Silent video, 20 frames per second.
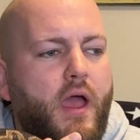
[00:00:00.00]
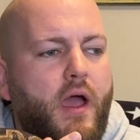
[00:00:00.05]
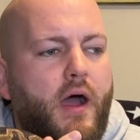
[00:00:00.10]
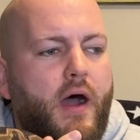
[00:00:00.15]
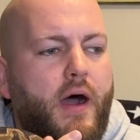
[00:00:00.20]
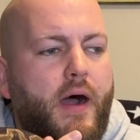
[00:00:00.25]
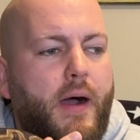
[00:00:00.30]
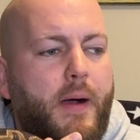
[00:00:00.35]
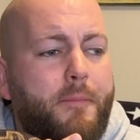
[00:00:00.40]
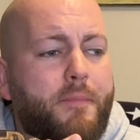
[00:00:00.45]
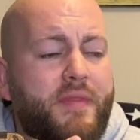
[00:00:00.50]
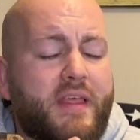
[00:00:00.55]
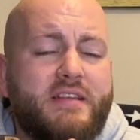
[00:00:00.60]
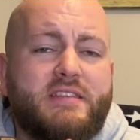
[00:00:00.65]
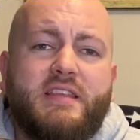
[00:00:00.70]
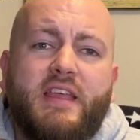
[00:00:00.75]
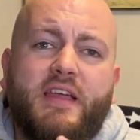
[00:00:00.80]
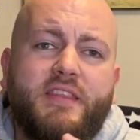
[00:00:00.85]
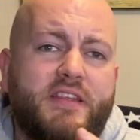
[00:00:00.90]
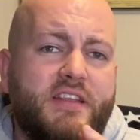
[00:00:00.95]
That's
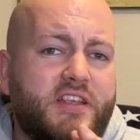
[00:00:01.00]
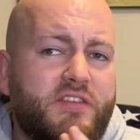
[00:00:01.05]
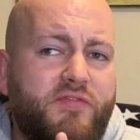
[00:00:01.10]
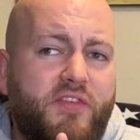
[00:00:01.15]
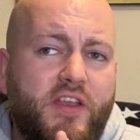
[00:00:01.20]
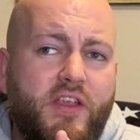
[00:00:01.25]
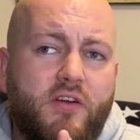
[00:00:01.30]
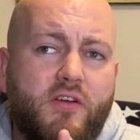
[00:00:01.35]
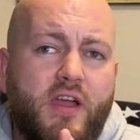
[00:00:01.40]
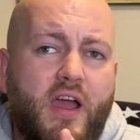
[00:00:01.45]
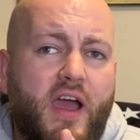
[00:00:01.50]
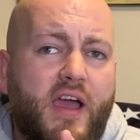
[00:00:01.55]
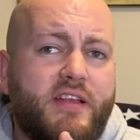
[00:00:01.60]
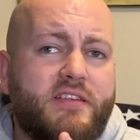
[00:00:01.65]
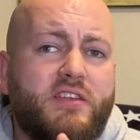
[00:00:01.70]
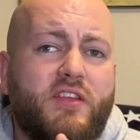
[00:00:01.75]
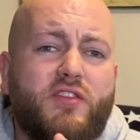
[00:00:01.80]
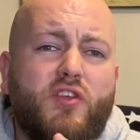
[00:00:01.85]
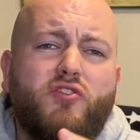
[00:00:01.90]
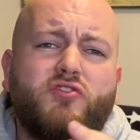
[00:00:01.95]
the end of this video,
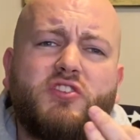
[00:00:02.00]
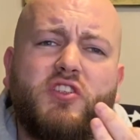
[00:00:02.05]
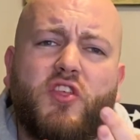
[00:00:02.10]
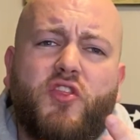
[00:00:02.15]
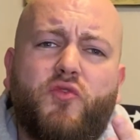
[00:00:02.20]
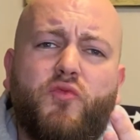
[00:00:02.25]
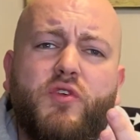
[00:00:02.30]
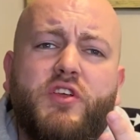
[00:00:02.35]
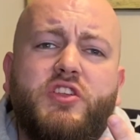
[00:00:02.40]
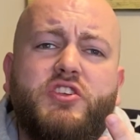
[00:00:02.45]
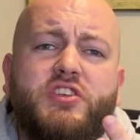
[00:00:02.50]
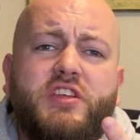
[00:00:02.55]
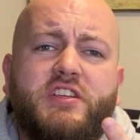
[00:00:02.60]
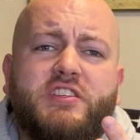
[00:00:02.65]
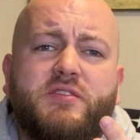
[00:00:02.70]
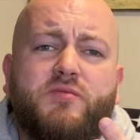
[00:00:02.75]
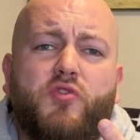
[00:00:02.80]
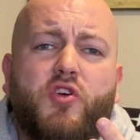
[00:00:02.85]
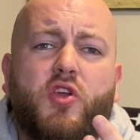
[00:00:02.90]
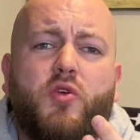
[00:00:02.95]
guys. Those are the 3 genes
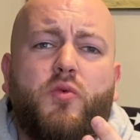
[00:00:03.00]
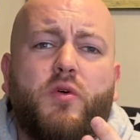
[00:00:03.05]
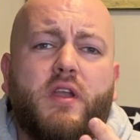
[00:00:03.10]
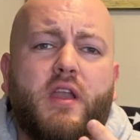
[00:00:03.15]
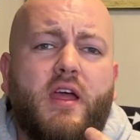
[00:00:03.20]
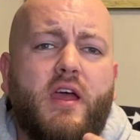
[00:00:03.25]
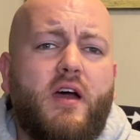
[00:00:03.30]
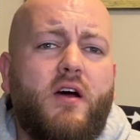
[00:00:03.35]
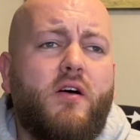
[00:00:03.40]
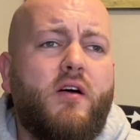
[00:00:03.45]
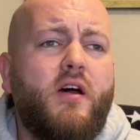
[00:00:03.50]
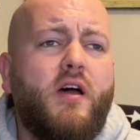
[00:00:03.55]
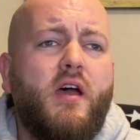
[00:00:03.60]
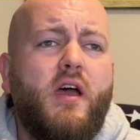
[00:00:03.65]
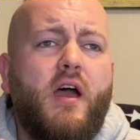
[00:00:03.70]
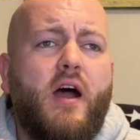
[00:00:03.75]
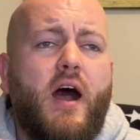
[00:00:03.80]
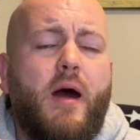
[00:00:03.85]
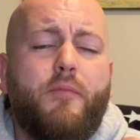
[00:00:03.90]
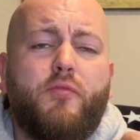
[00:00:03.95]
I'm working with now.
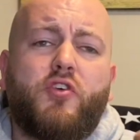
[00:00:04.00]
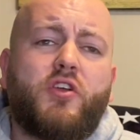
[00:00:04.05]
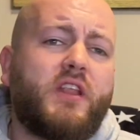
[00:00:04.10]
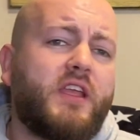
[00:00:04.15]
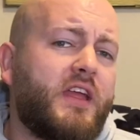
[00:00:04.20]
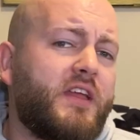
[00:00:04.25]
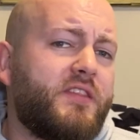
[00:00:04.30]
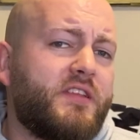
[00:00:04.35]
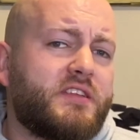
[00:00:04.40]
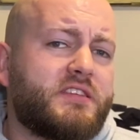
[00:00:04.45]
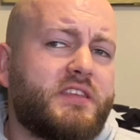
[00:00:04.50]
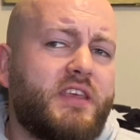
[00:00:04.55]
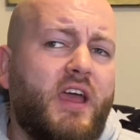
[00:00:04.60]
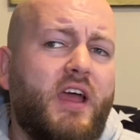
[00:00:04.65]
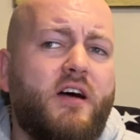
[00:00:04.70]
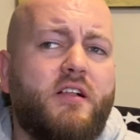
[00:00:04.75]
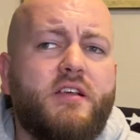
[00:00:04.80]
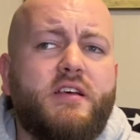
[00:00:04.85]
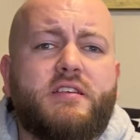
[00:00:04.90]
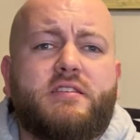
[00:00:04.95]
I'm looking to get in this
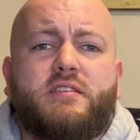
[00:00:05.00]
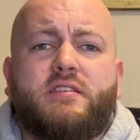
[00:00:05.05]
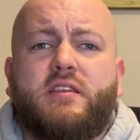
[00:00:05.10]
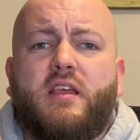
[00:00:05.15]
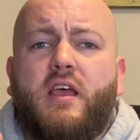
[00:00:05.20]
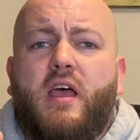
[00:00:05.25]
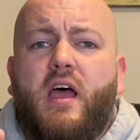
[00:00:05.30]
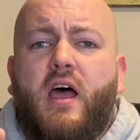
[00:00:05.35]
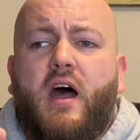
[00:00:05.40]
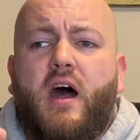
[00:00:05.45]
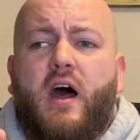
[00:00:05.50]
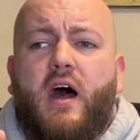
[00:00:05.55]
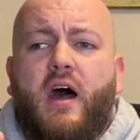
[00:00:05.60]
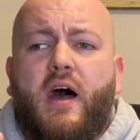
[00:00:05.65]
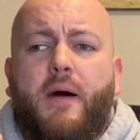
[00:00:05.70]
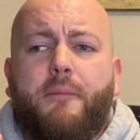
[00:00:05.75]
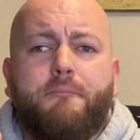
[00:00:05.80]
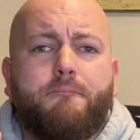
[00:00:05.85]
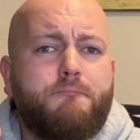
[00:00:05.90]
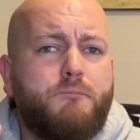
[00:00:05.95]
scaleless.
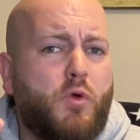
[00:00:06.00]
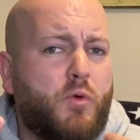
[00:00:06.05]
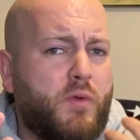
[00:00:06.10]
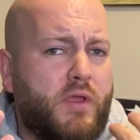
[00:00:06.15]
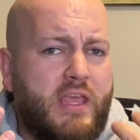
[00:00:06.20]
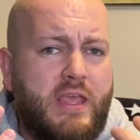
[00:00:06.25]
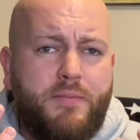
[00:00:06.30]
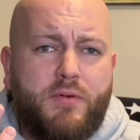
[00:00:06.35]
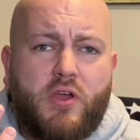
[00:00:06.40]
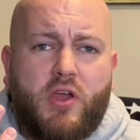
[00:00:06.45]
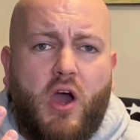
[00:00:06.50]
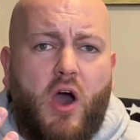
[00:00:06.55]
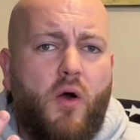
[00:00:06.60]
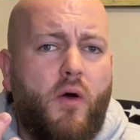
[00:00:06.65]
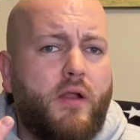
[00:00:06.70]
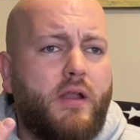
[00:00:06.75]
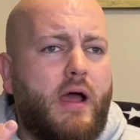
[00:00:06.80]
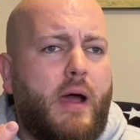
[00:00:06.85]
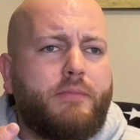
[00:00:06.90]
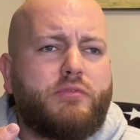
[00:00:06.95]
We're going to keep it
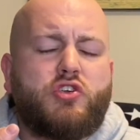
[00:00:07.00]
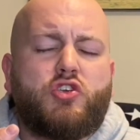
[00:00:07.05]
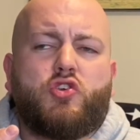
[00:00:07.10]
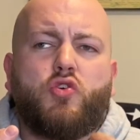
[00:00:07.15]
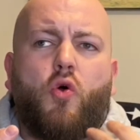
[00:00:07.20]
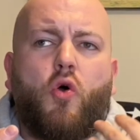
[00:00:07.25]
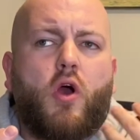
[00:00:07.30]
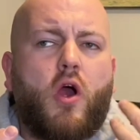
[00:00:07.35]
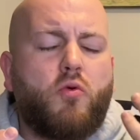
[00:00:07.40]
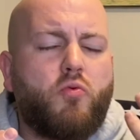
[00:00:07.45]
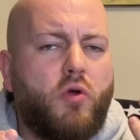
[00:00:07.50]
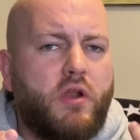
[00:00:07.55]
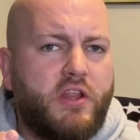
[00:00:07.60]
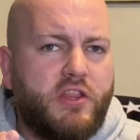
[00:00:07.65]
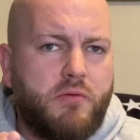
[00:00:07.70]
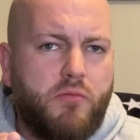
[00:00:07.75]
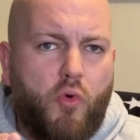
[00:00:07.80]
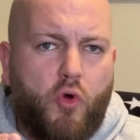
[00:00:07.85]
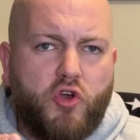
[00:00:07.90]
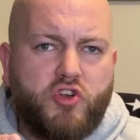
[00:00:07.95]
going. I'm sure I'll run
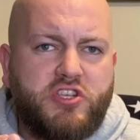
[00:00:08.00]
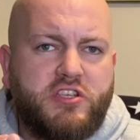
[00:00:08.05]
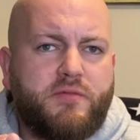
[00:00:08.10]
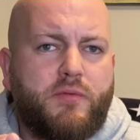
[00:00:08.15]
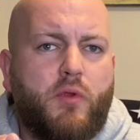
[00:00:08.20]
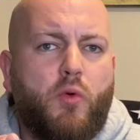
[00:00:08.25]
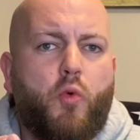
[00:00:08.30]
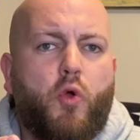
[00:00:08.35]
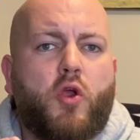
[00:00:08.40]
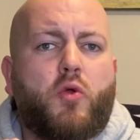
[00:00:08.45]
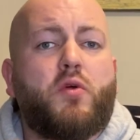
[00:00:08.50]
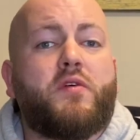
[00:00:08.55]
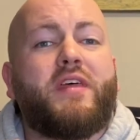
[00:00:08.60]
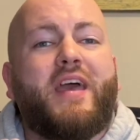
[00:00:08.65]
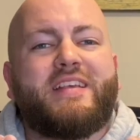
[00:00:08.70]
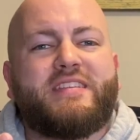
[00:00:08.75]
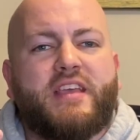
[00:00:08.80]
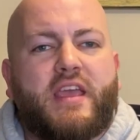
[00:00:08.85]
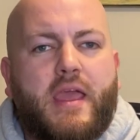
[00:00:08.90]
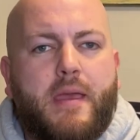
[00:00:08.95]
into more genes I'm going to work with
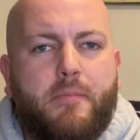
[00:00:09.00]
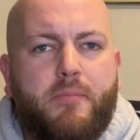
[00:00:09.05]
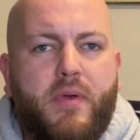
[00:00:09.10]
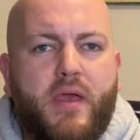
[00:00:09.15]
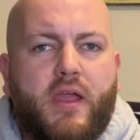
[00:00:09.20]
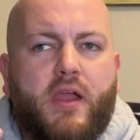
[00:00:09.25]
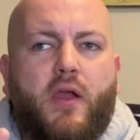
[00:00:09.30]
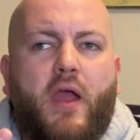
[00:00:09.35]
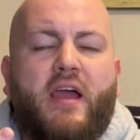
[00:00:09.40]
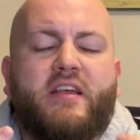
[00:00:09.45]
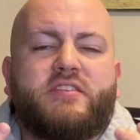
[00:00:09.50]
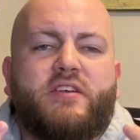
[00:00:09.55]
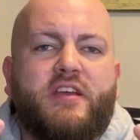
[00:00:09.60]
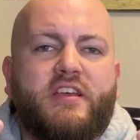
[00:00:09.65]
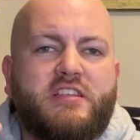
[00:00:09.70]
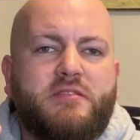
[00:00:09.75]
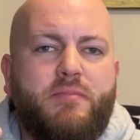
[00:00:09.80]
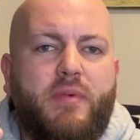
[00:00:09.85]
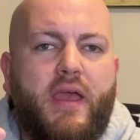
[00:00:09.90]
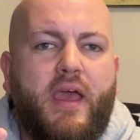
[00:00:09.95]
as I get bigger, as I
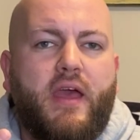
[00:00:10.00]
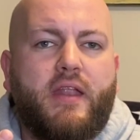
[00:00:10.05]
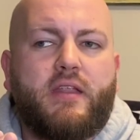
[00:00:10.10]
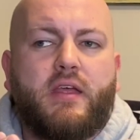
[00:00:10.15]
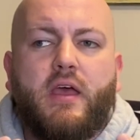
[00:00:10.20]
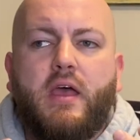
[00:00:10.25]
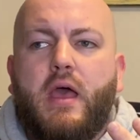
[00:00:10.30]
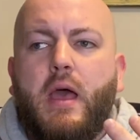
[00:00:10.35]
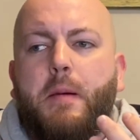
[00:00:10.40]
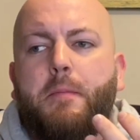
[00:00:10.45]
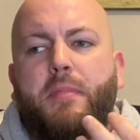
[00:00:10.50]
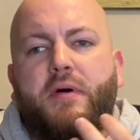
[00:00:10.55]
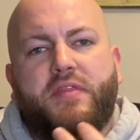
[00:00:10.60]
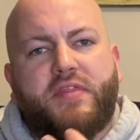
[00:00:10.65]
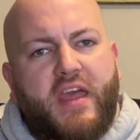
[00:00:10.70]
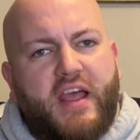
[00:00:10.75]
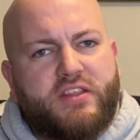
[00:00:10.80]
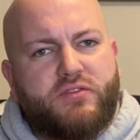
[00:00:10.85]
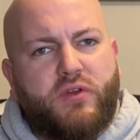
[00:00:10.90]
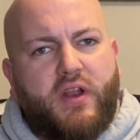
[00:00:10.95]
expand. But
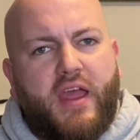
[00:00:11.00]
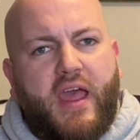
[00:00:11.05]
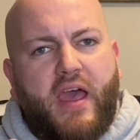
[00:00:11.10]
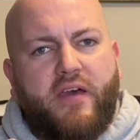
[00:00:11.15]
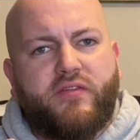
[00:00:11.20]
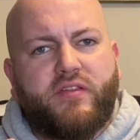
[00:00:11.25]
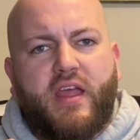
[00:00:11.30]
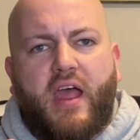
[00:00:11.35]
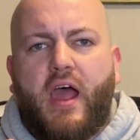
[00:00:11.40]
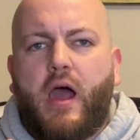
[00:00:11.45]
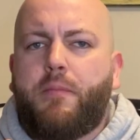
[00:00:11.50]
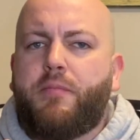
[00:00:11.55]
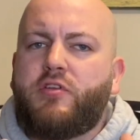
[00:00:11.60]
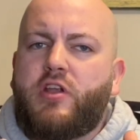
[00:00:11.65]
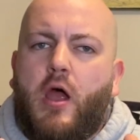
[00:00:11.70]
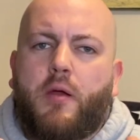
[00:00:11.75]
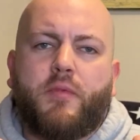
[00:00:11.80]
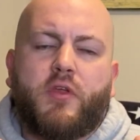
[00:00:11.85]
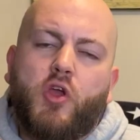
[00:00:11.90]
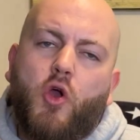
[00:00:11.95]
that's what I have now.
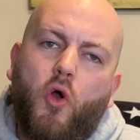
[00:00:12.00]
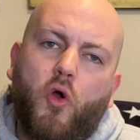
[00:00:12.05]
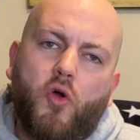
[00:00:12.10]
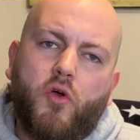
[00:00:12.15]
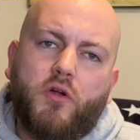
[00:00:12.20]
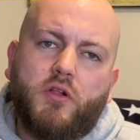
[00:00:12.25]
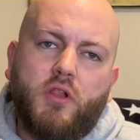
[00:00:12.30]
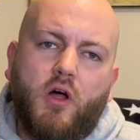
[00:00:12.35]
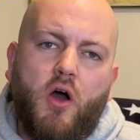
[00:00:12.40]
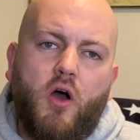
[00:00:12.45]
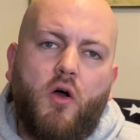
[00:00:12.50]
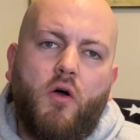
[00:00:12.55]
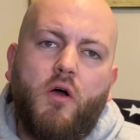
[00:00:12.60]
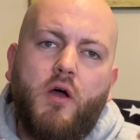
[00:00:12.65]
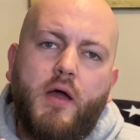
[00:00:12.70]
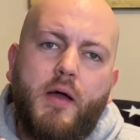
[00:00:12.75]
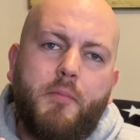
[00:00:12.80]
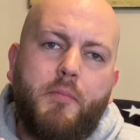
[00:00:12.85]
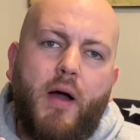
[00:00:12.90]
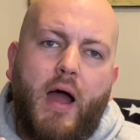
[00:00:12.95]
Predominantly Coral Glow,
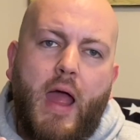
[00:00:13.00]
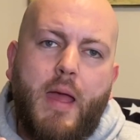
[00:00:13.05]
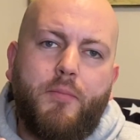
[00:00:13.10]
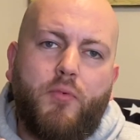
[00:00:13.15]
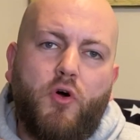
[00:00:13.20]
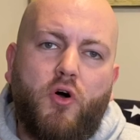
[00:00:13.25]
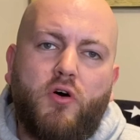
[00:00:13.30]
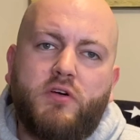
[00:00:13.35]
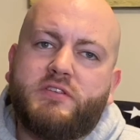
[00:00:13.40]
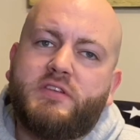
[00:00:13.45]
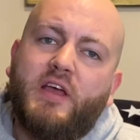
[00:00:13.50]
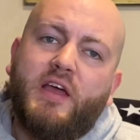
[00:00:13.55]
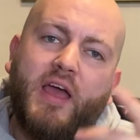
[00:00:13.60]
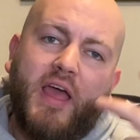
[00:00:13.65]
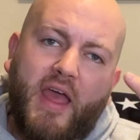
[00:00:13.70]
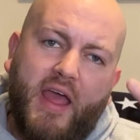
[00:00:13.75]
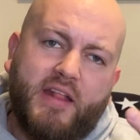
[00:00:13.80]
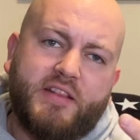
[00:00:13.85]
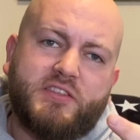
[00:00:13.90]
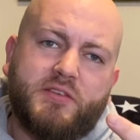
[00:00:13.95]
Piebald,
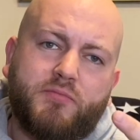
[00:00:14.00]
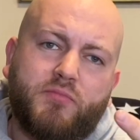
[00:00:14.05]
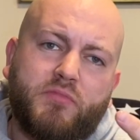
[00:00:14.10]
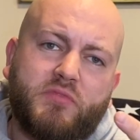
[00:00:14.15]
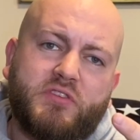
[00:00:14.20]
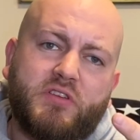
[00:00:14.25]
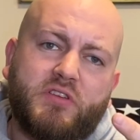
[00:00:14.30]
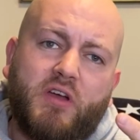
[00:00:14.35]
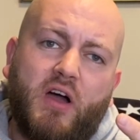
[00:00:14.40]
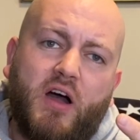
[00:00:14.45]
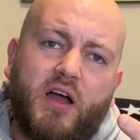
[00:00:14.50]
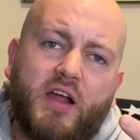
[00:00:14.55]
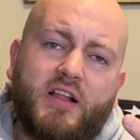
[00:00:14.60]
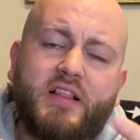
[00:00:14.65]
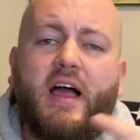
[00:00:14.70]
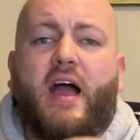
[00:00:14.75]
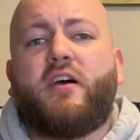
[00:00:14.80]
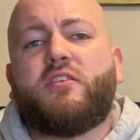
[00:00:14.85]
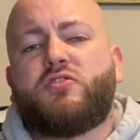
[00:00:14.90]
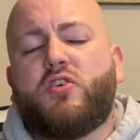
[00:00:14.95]
and some
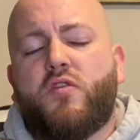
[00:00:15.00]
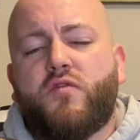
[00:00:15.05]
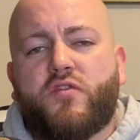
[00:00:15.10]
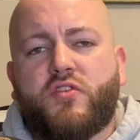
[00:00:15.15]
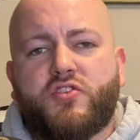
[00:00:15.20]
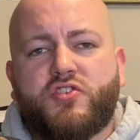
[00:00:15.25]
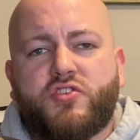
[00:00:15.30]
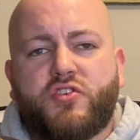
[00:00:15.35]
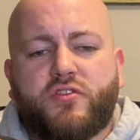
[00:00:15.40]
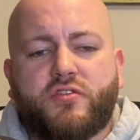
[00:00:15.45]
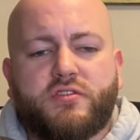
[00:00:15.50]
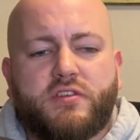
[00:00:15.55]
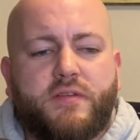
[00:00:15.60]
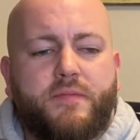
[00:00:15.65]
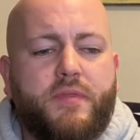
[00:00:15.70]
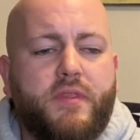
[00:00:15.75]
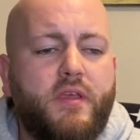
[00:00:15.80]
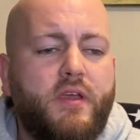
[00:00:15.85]
clowns over in Jersey.